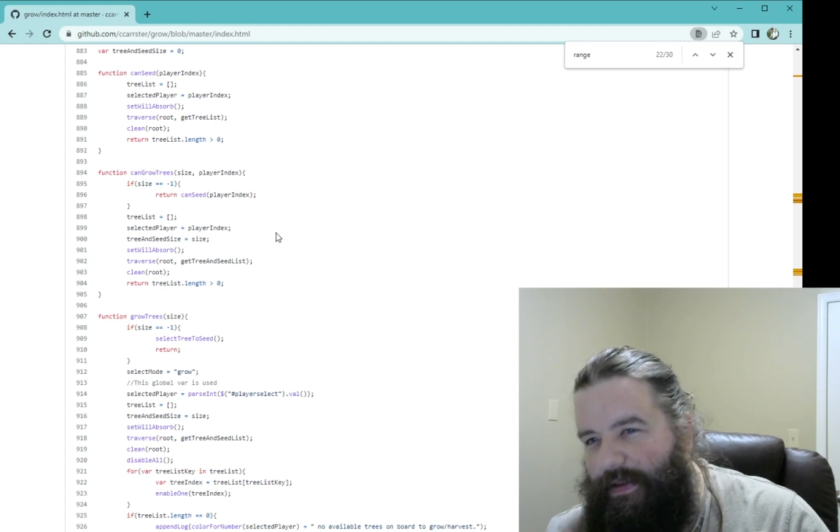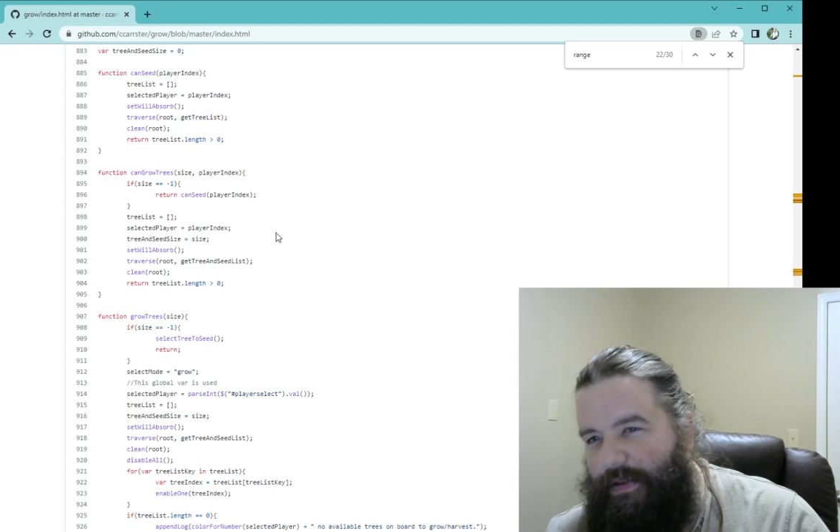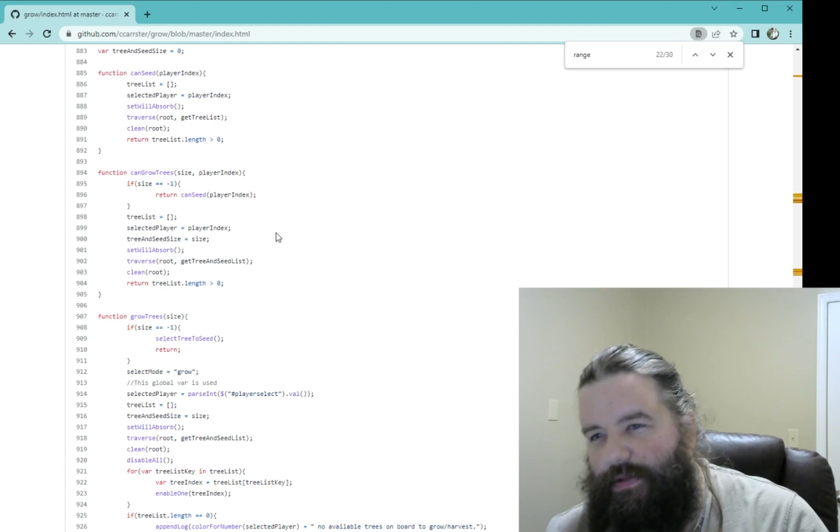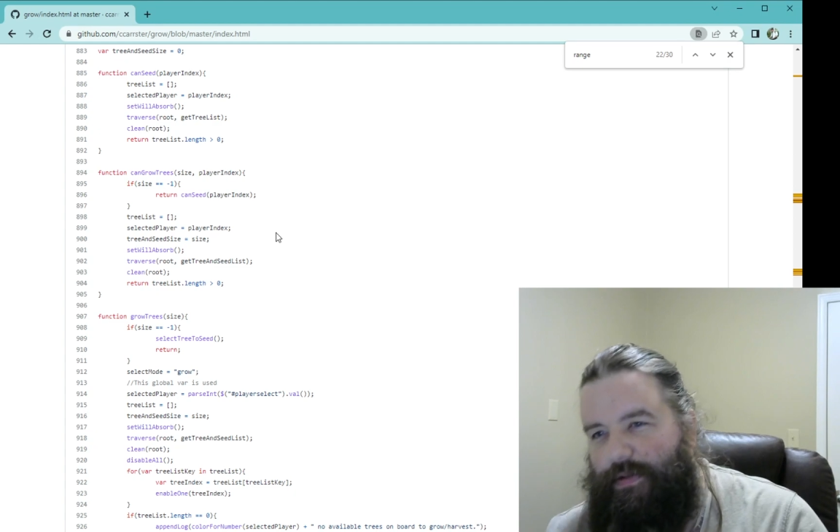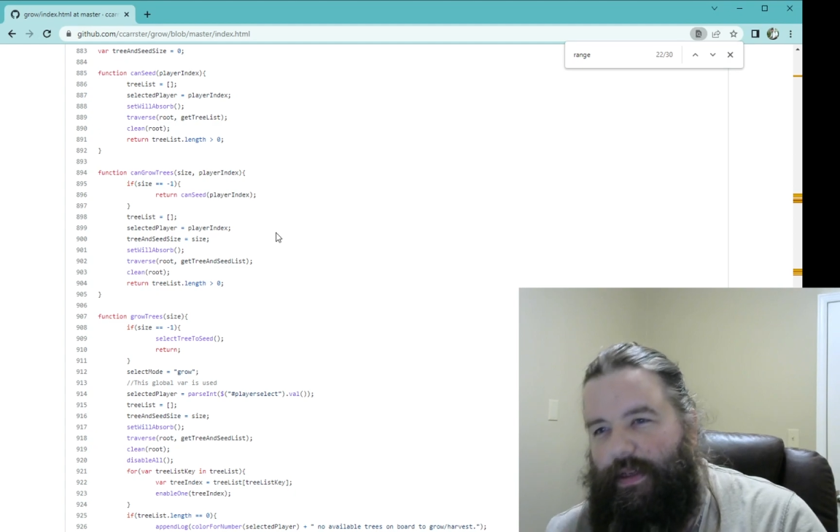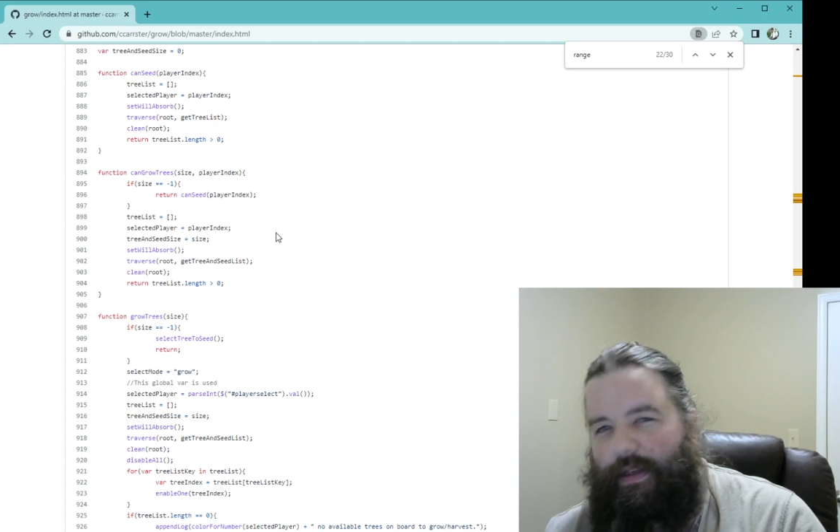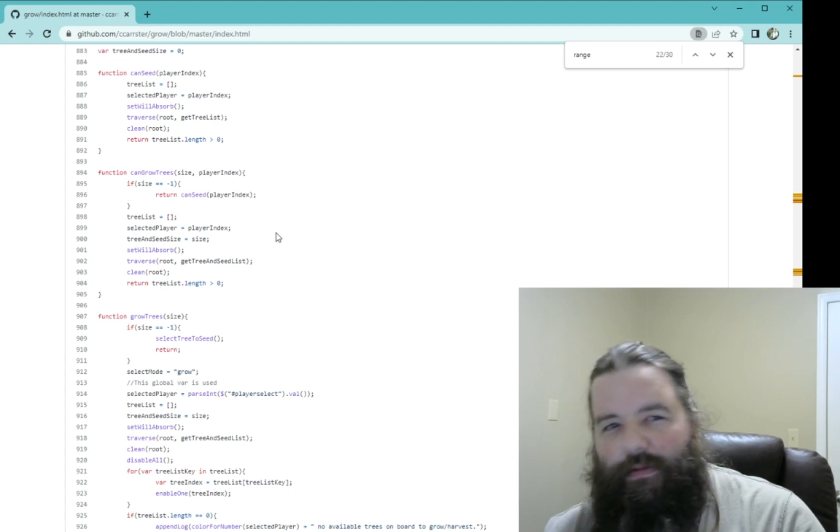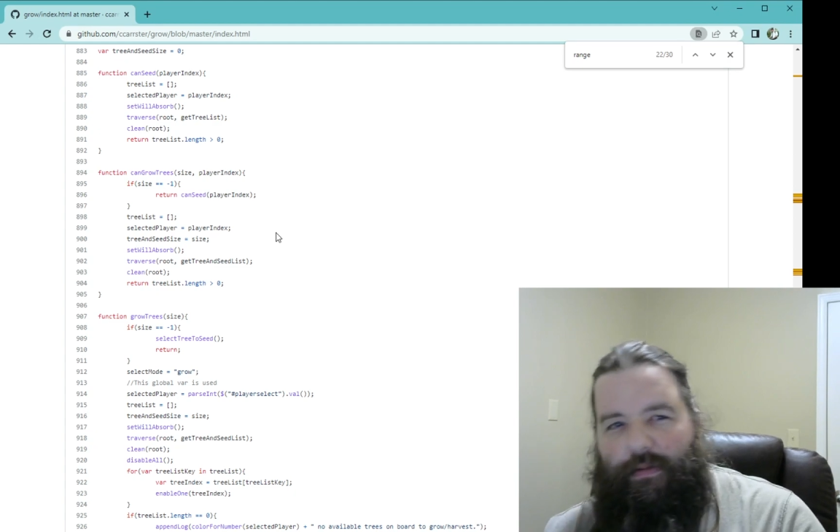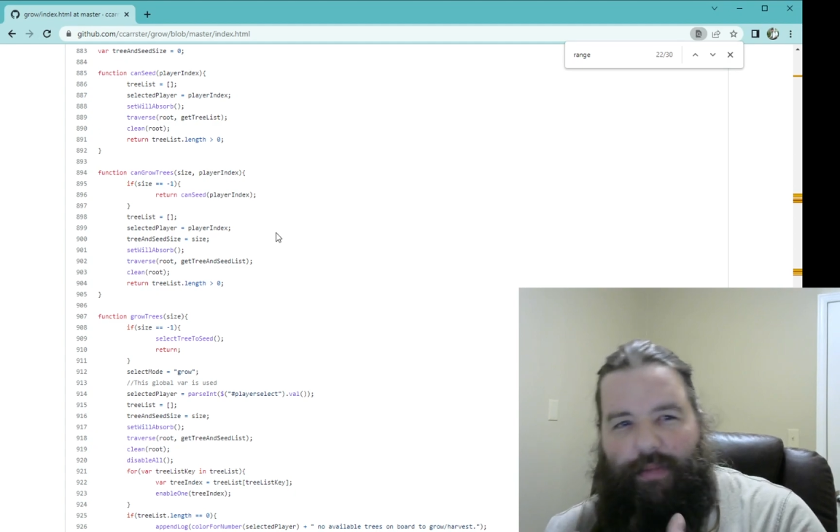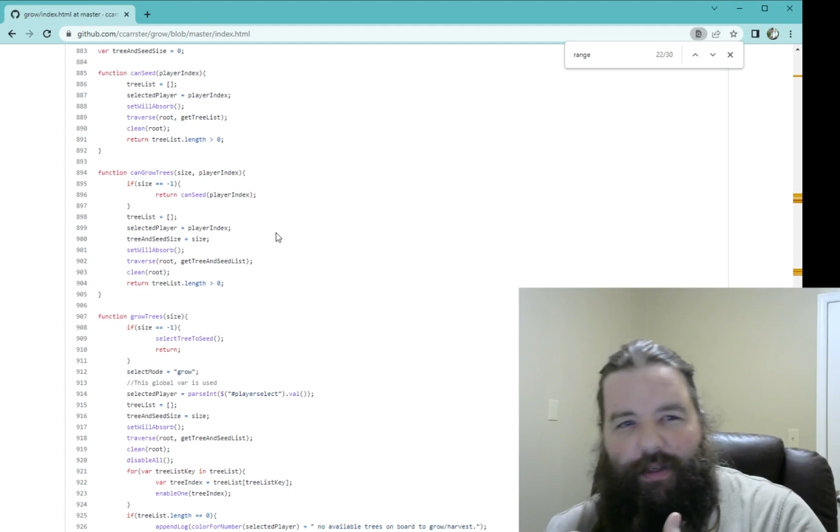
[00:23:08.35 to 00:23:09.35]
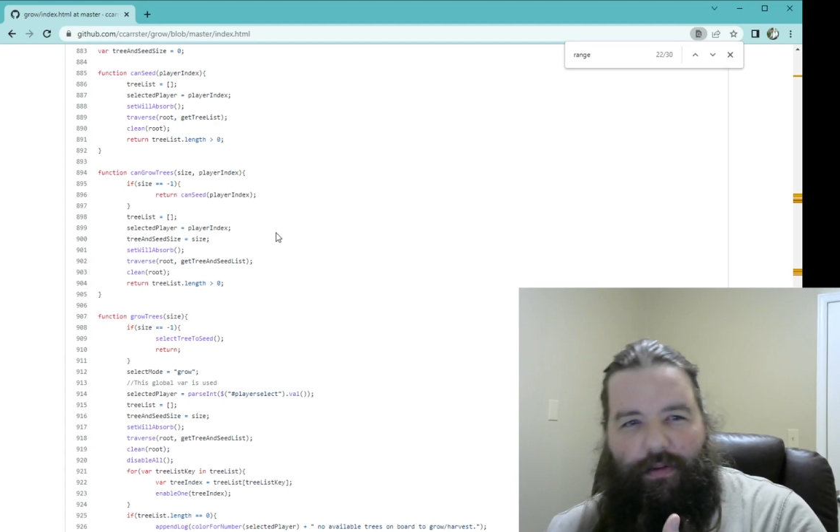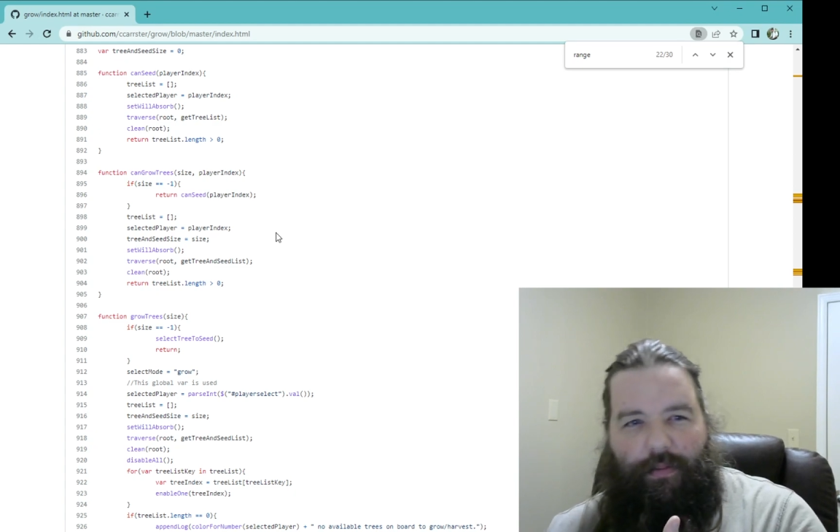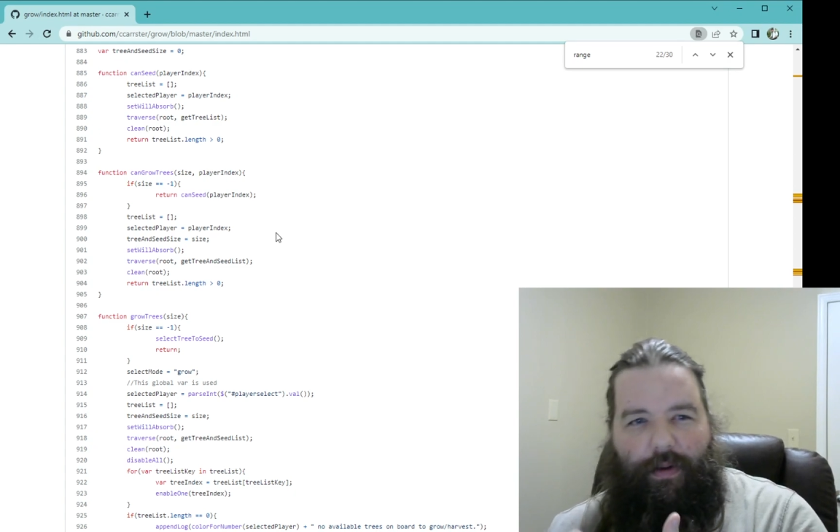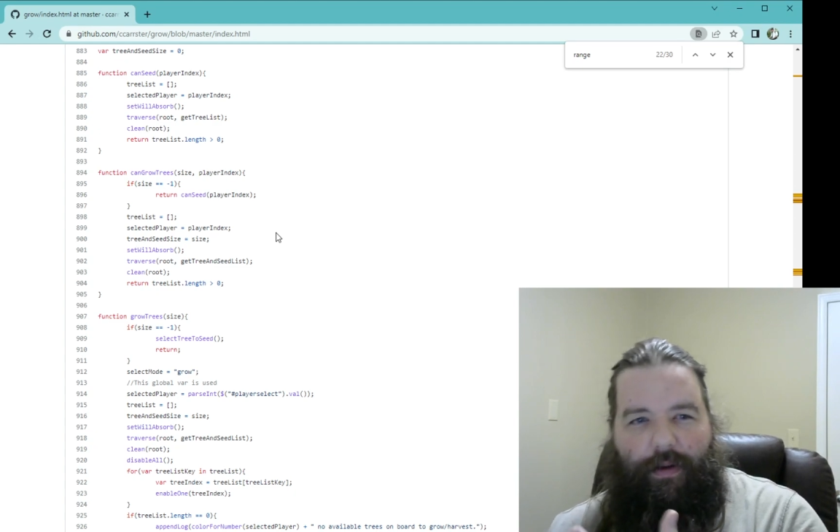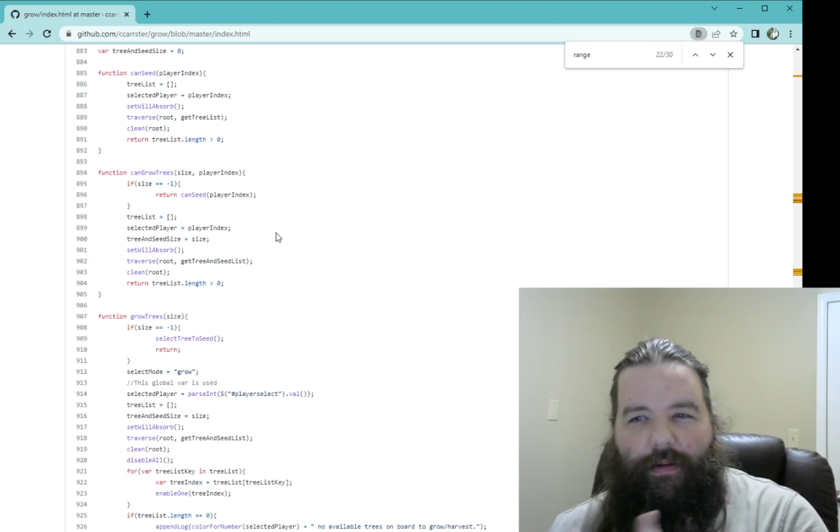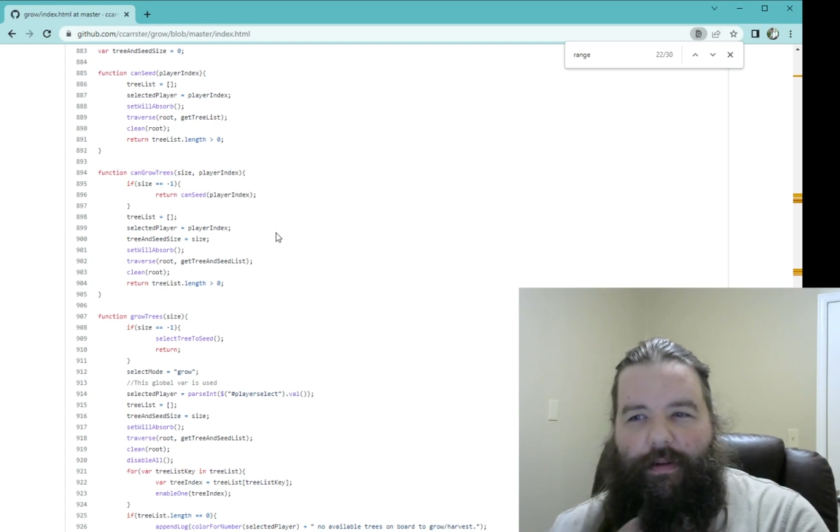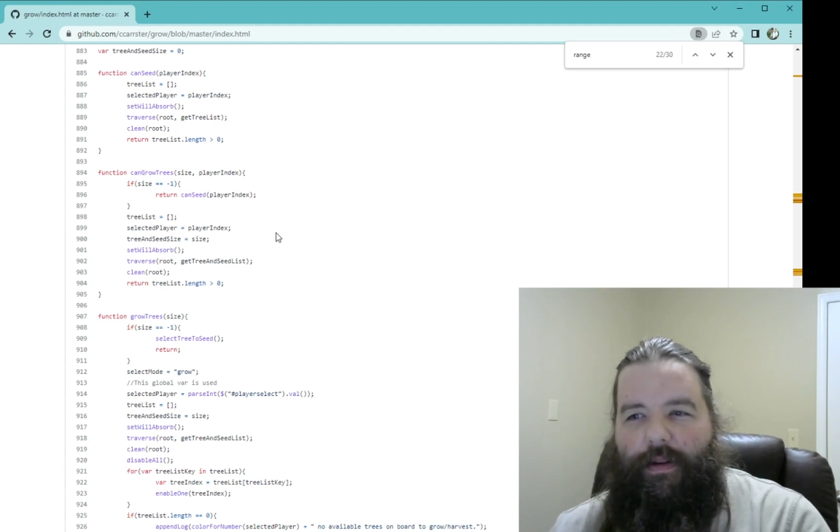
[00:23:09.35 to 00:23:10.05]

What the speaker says: tree into a bigger one.